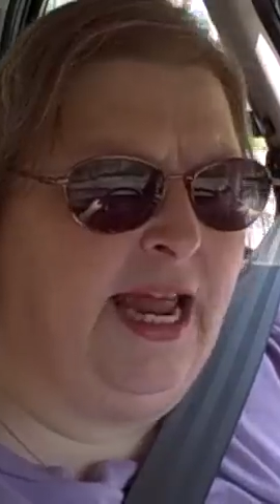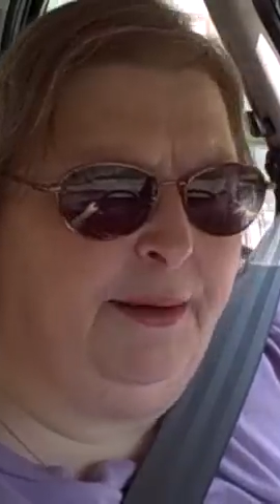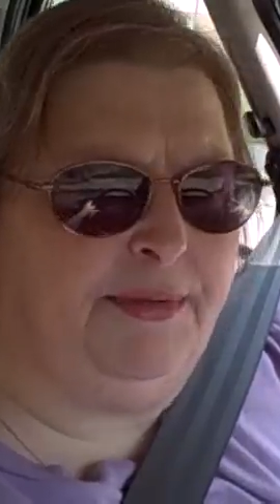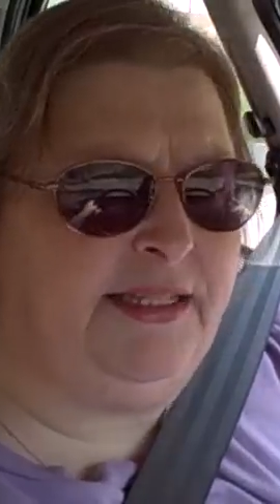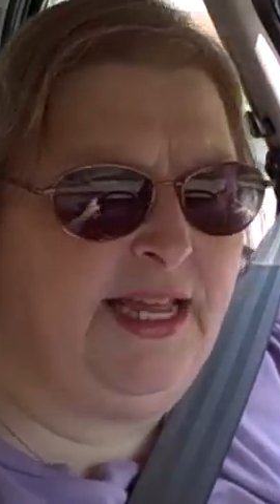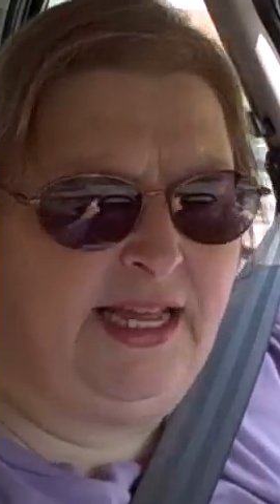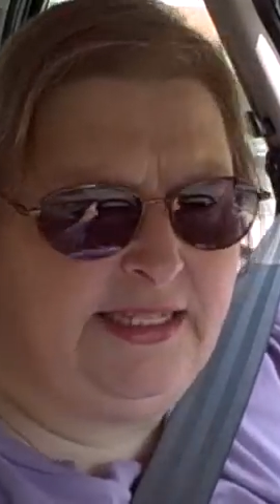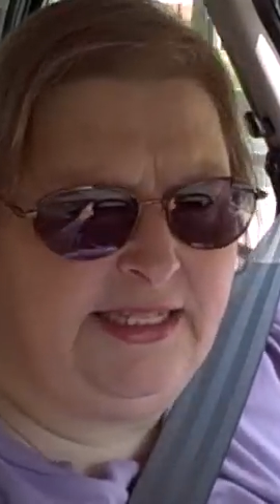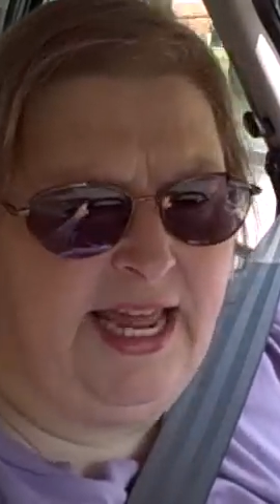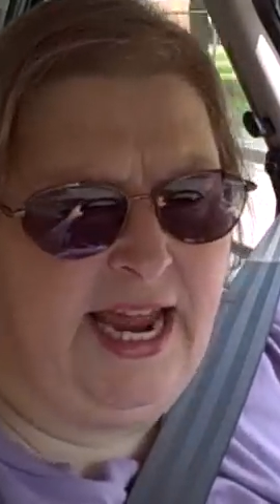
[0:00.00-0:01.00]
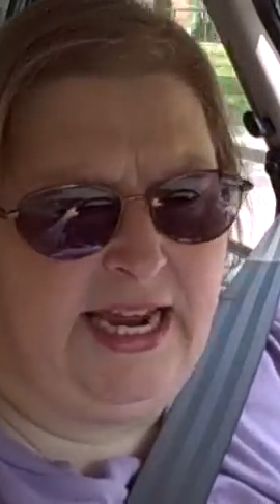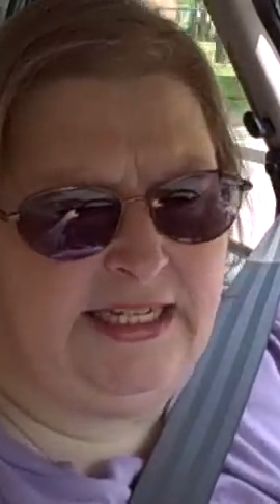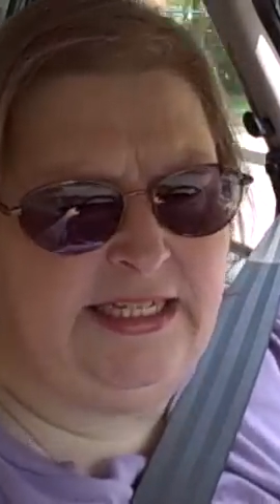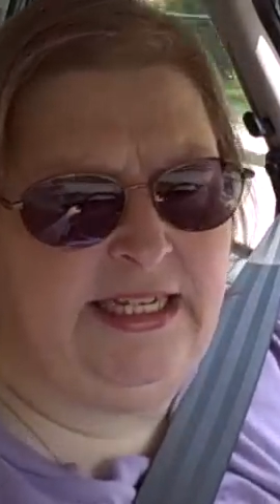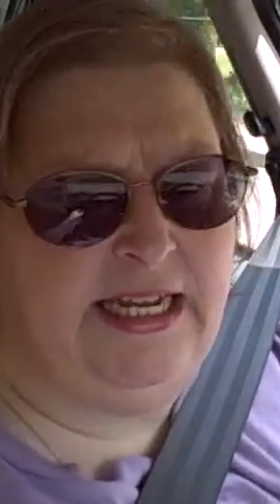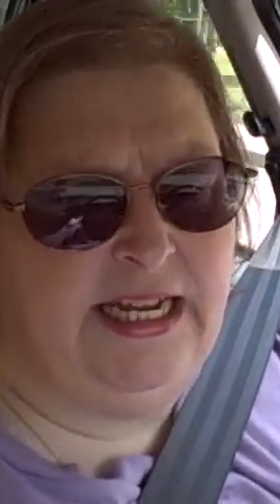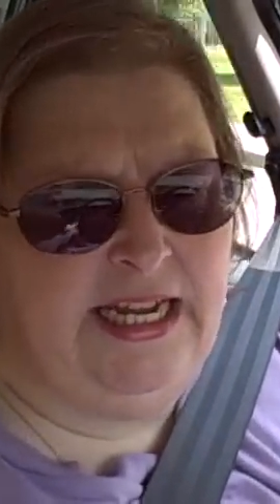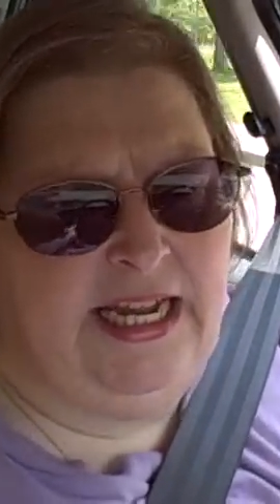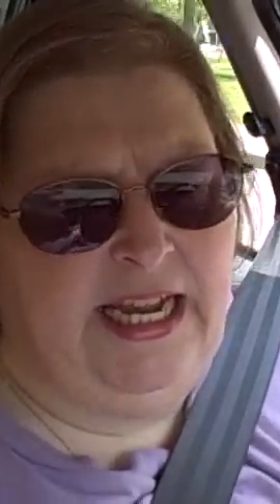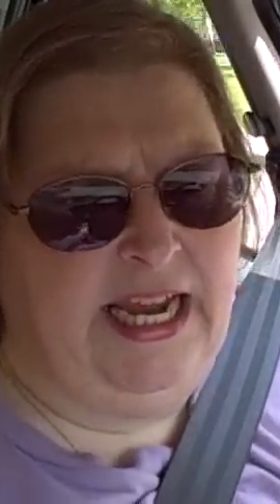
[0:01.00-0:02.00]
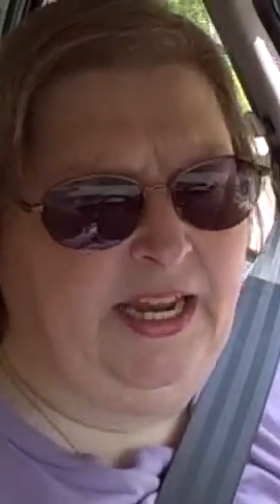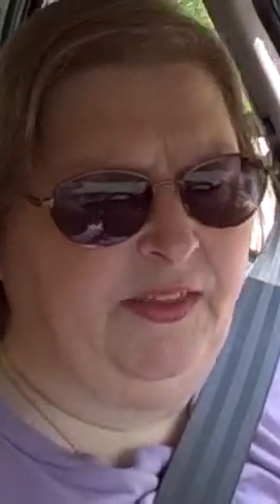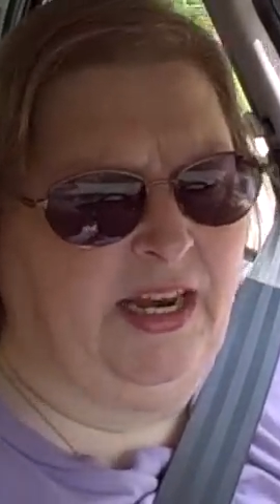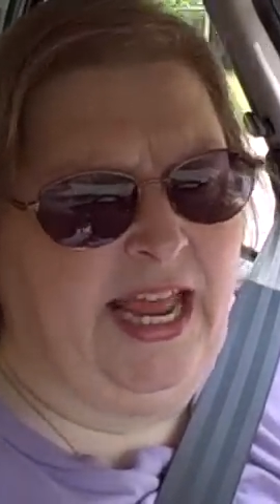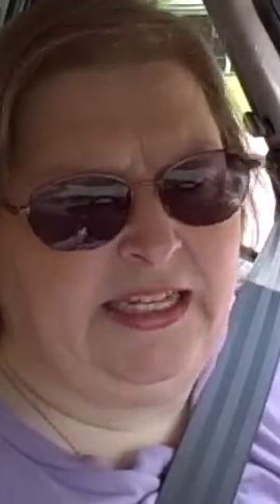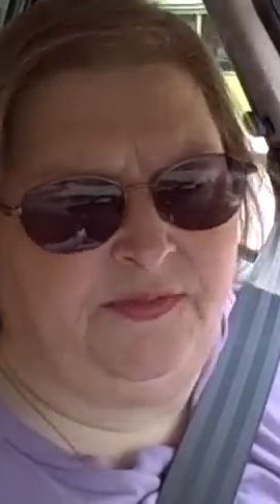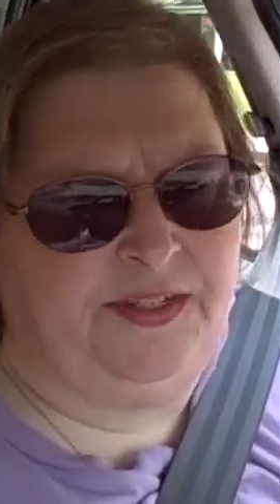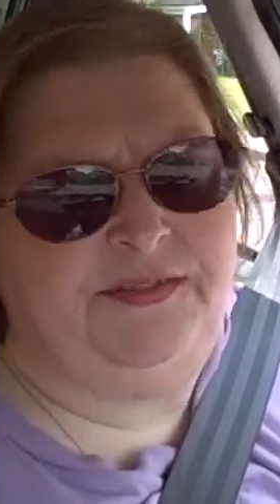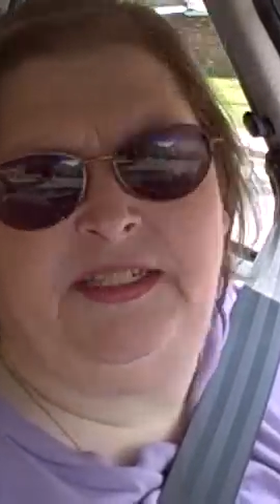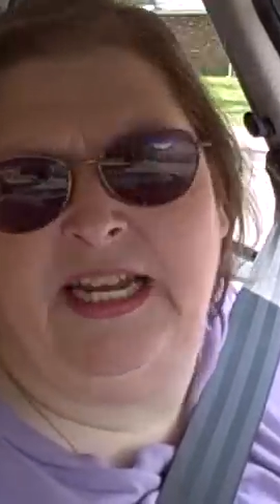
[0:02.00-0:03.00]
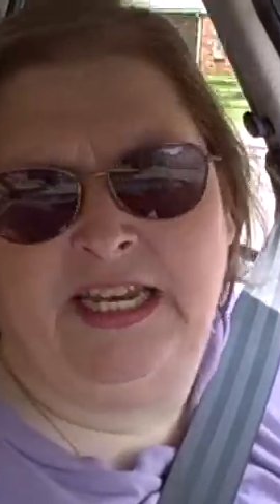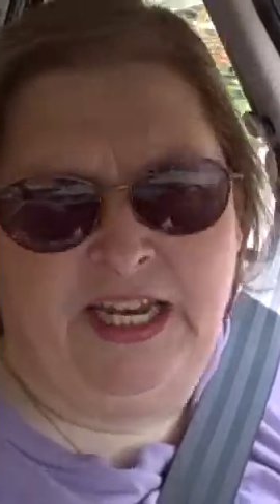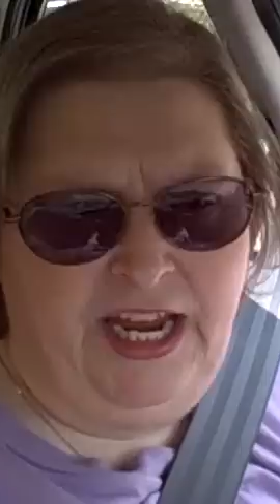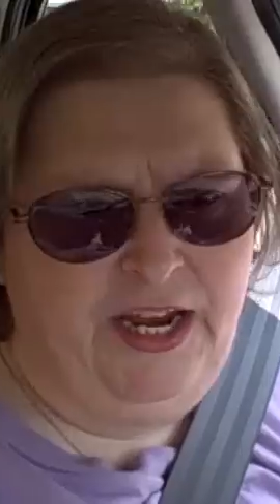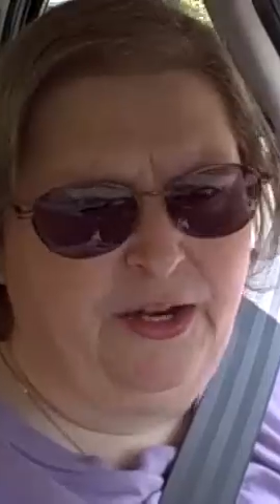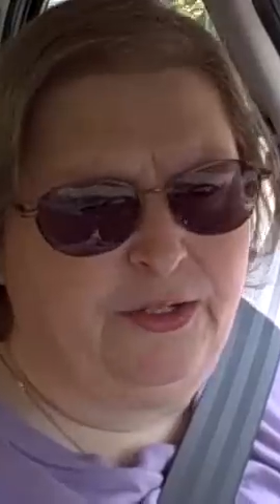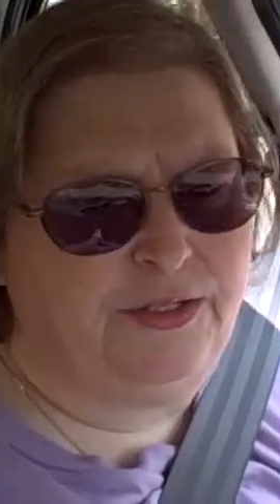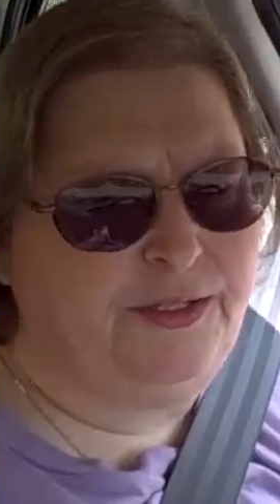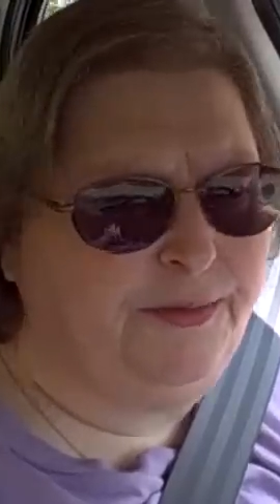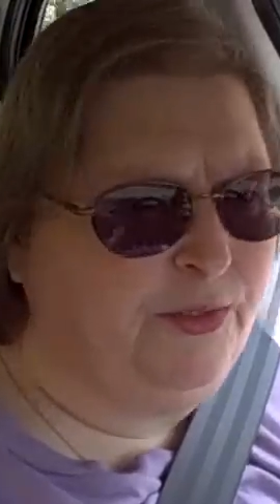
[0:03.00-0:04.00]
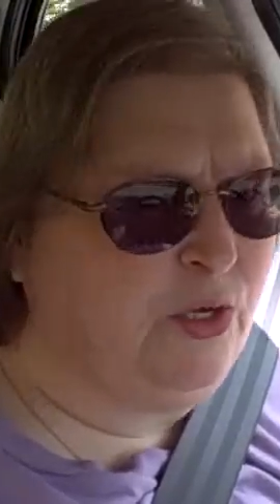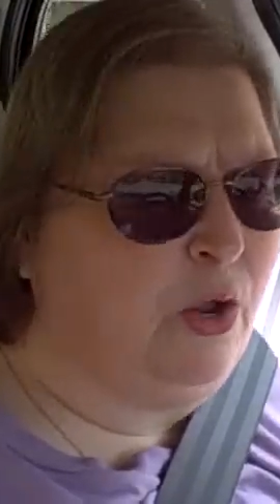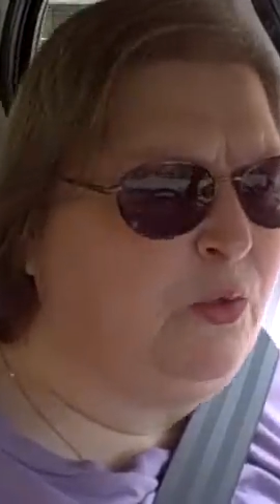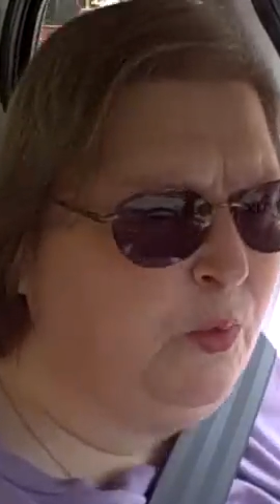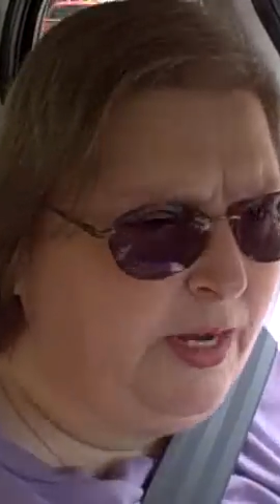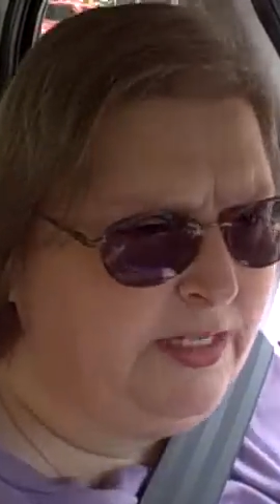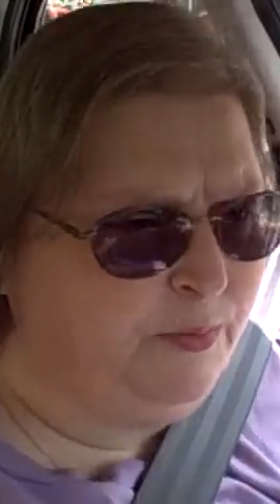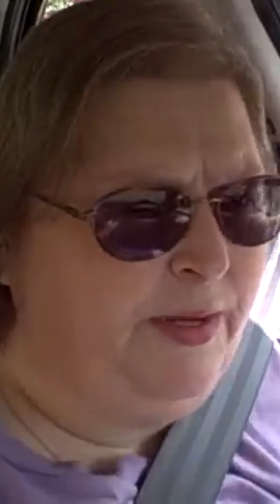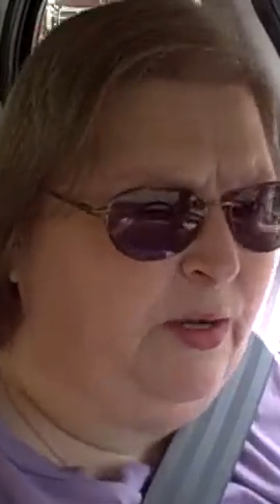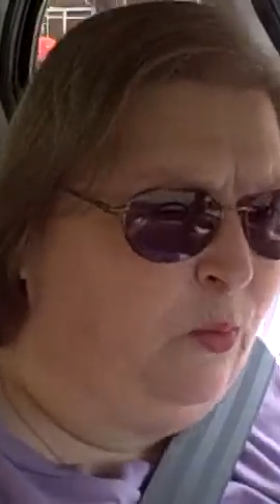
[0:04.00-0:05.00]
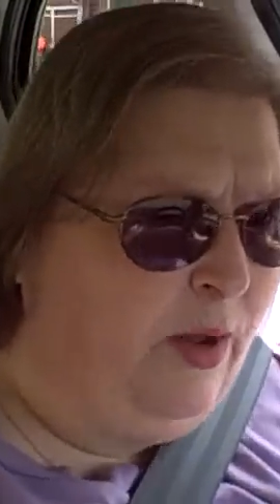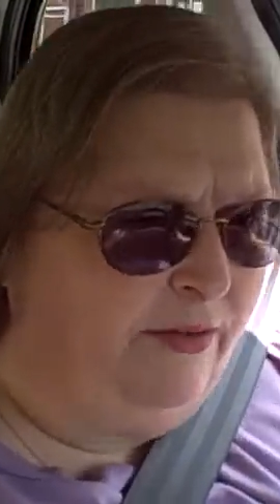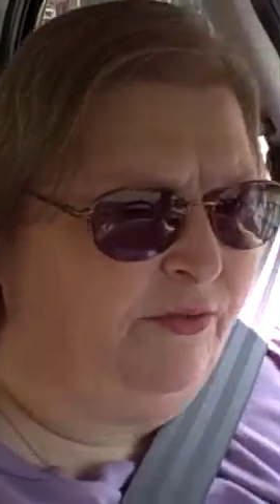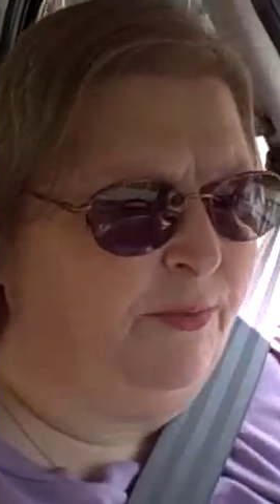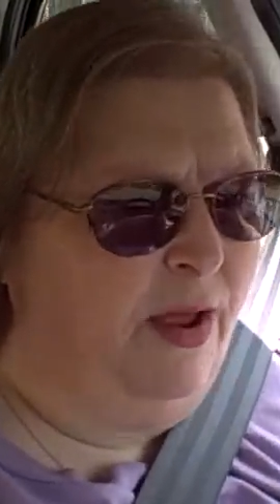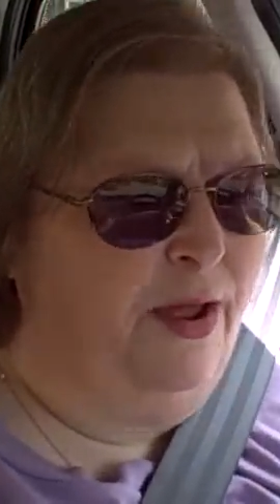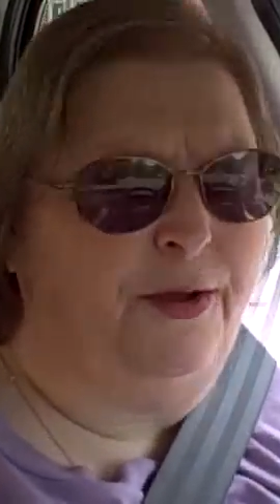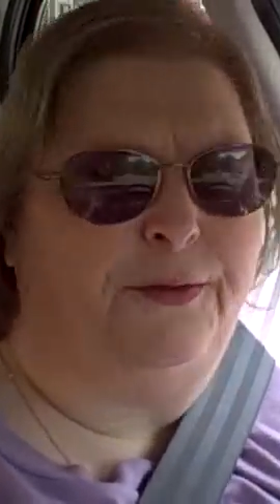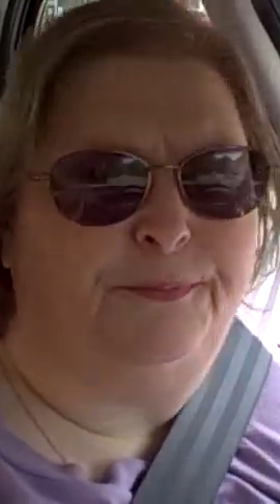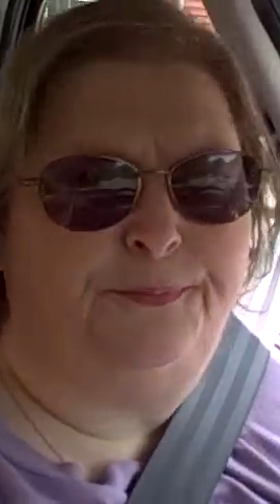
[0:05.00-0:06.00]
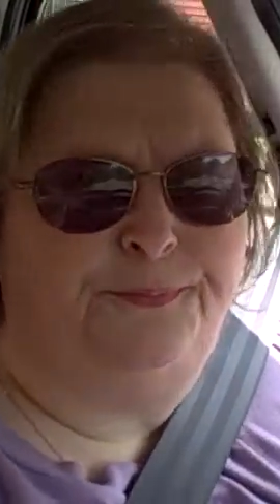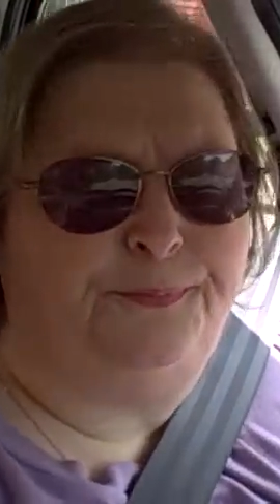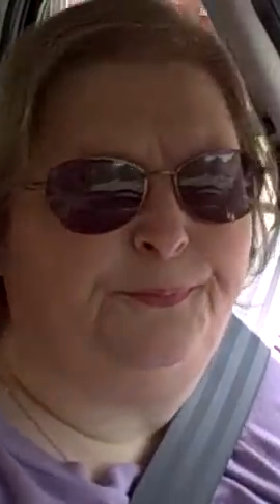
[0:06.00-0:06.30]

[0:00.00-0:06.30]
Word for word: and besides that in the last 15 years Joshua has been away from home